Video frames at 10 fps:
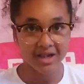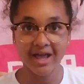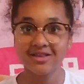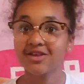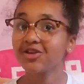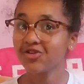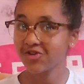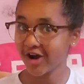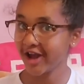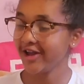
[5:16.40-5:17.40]
let's
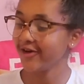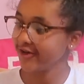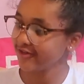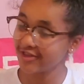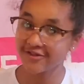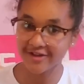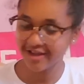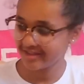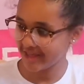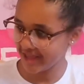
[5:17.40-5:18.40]
try it on for the
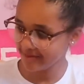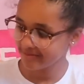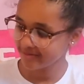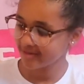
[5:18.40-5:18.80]
first time.